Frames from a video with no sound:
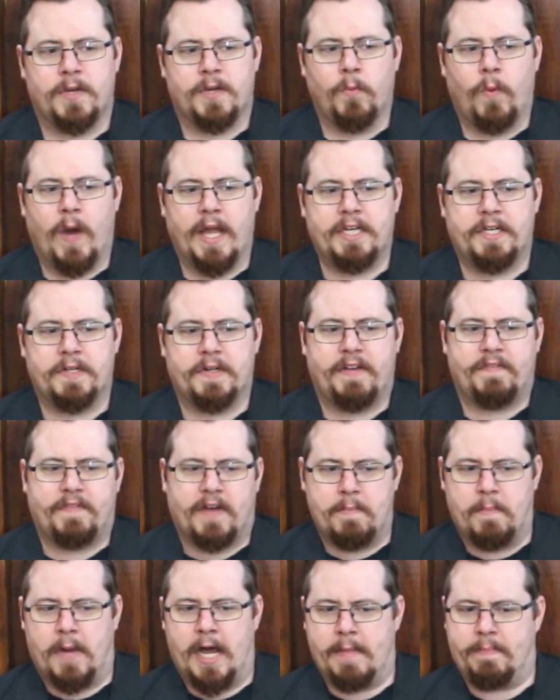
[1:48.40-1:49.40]
and wonder if
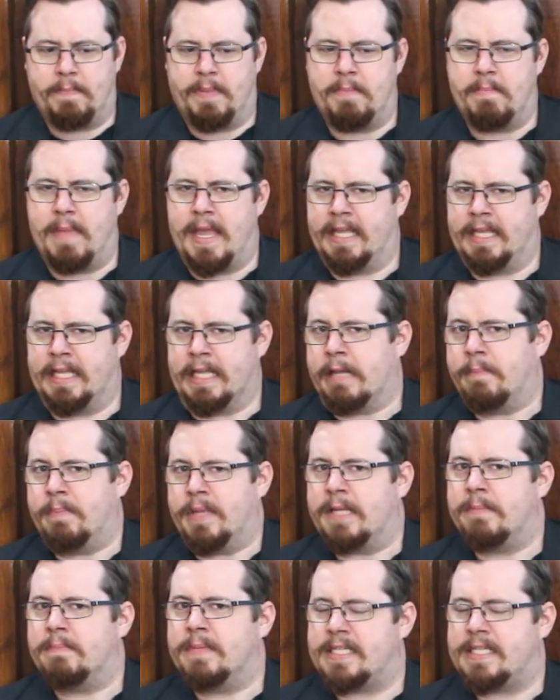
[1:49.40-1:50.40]
I might be making a
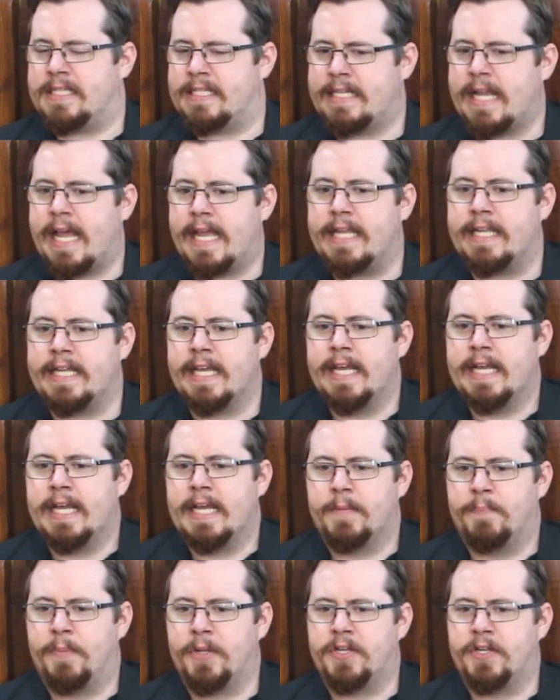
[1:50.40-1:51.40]
big mistake
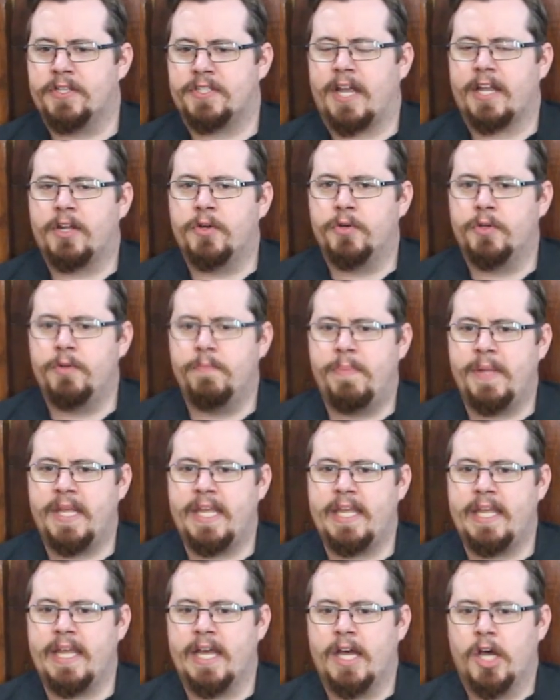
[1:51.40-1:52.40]
because I could
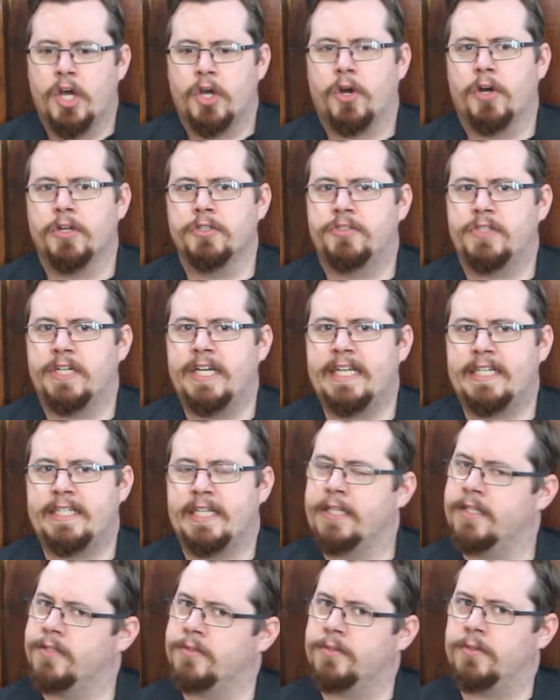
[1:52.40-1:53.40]
be
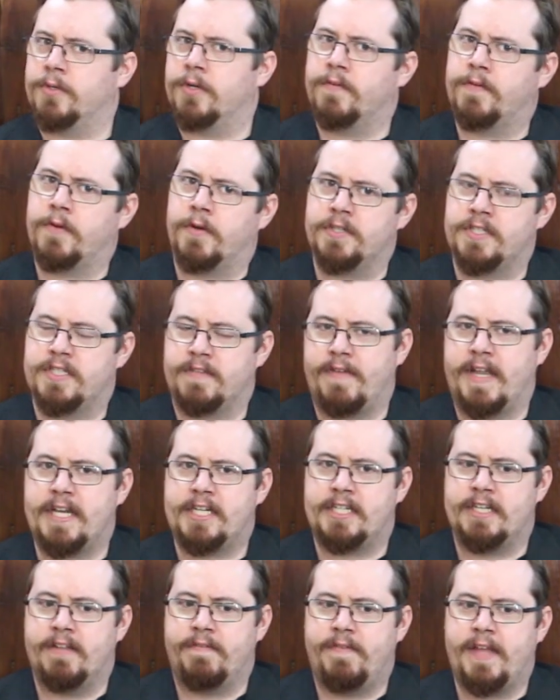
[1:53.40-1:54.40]
contradicting the law of
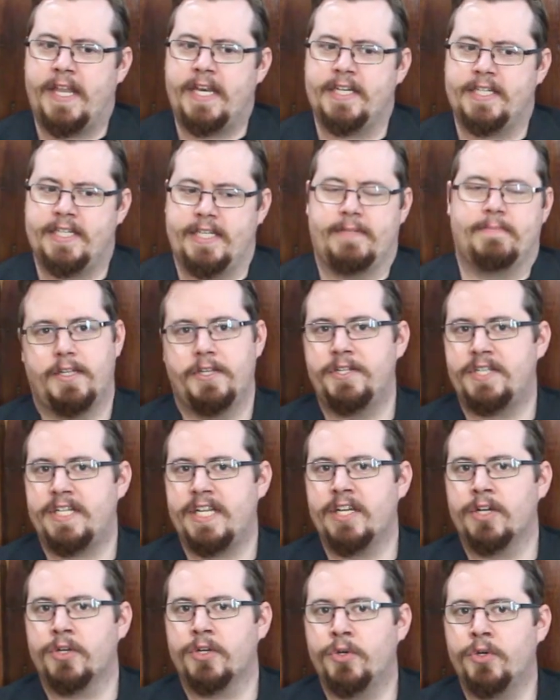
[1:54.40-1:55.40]
conservation of energy. You
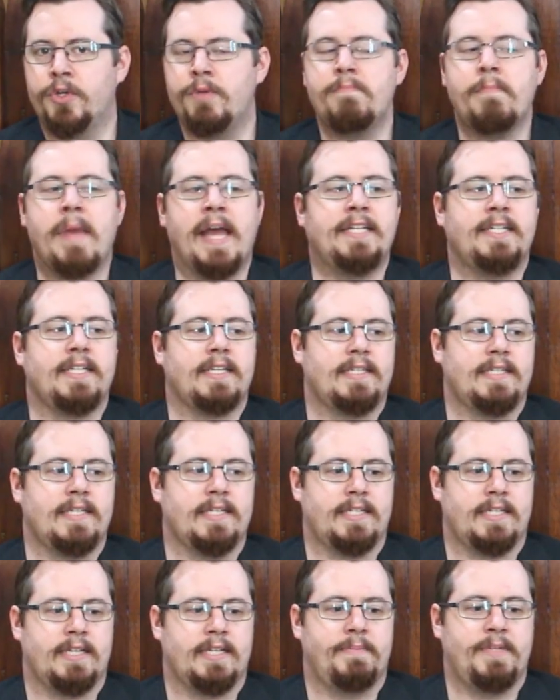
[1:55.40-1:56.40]
see, a good magic
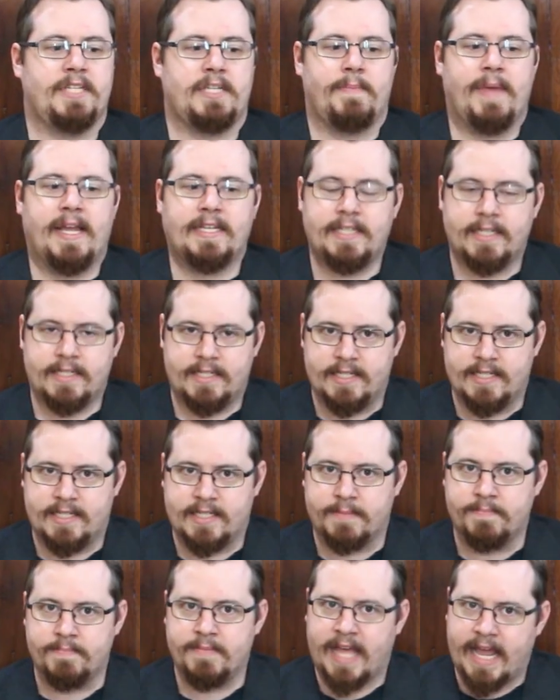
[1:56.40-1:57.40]
system is a magic
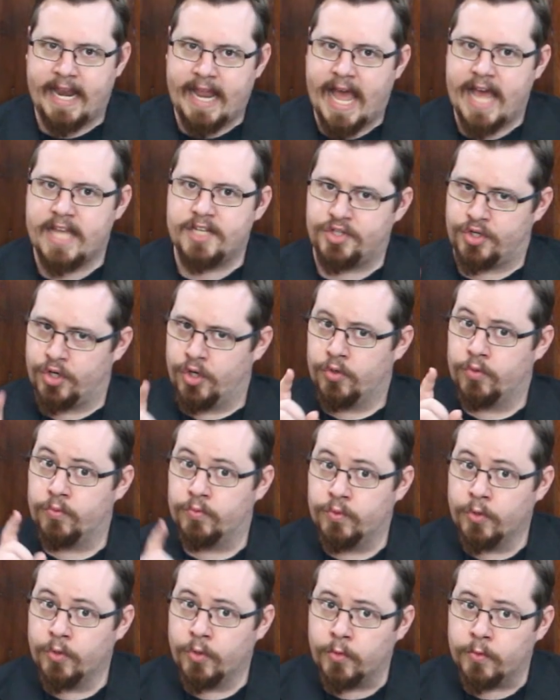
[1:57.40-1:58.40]
system that has
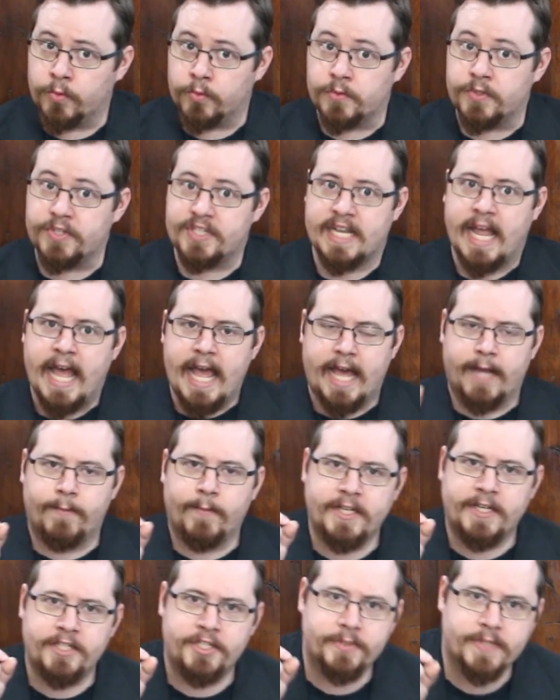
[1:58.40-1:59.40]
rules. And
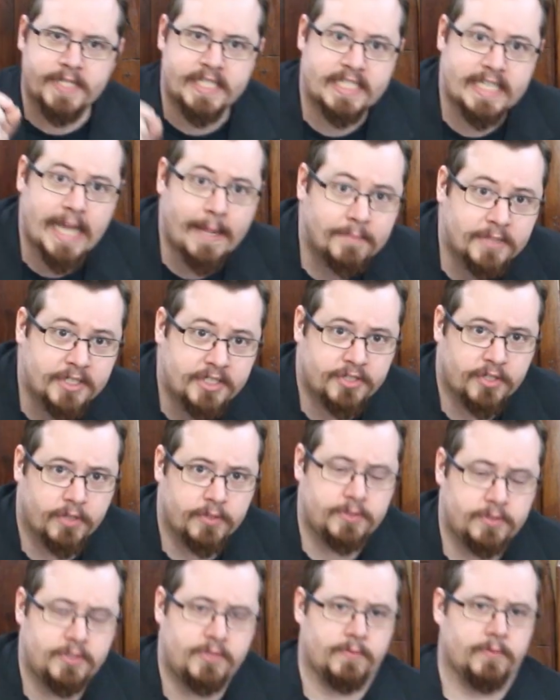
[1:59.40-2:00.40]
once you establish
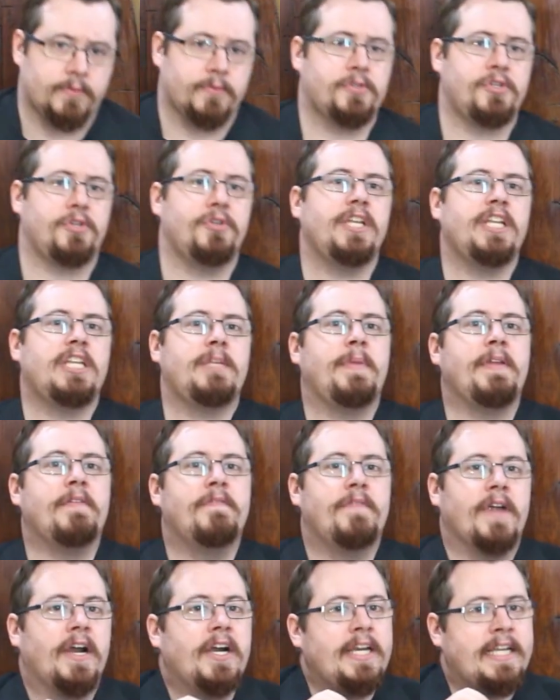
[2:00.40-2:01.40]
those rules, you need to be
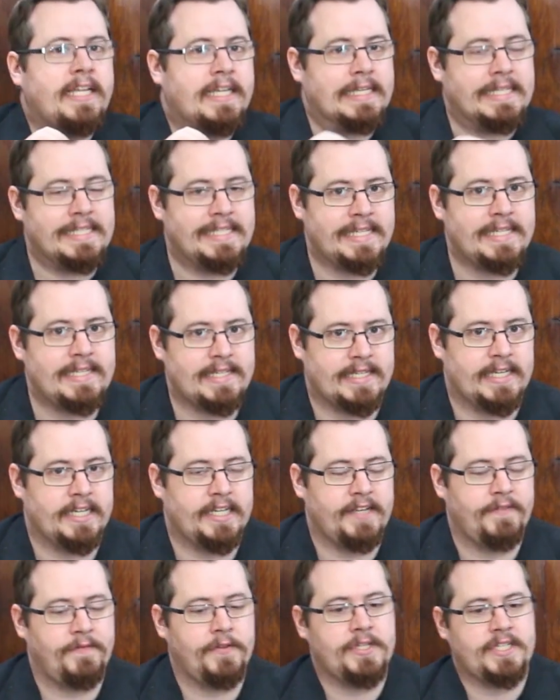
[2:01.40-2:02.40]
very
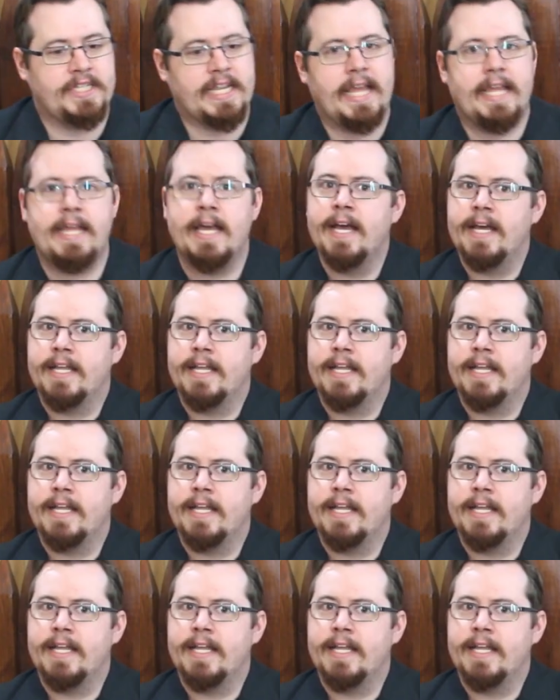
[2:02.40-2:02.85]
consistent. If you say